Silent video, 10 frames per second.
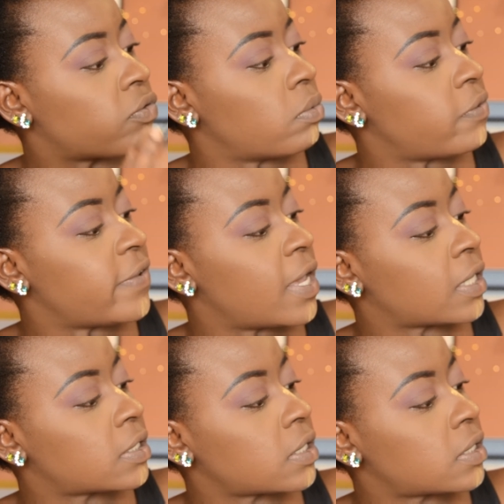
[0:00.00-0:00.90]
removing
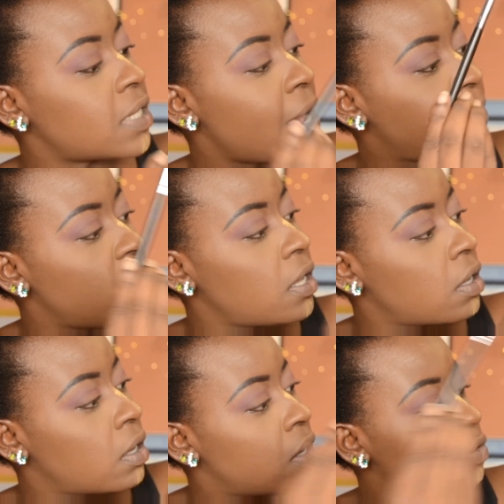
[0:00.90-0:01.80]
excess. Tapping,
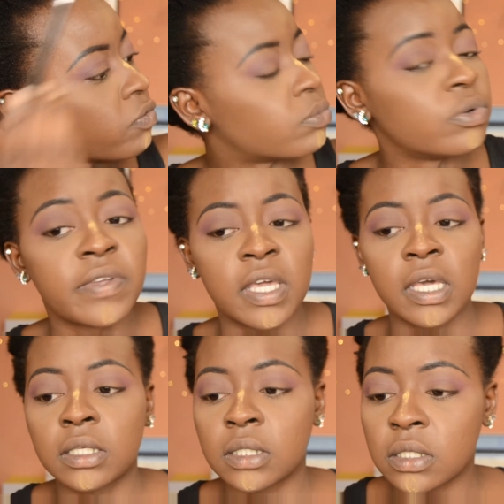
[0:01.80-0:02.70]
removing
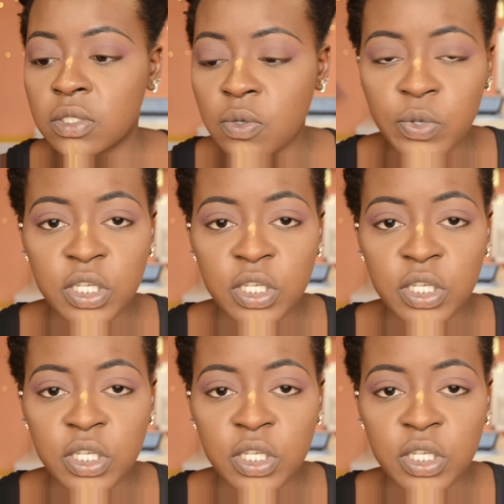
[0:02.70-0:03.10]
excess. So we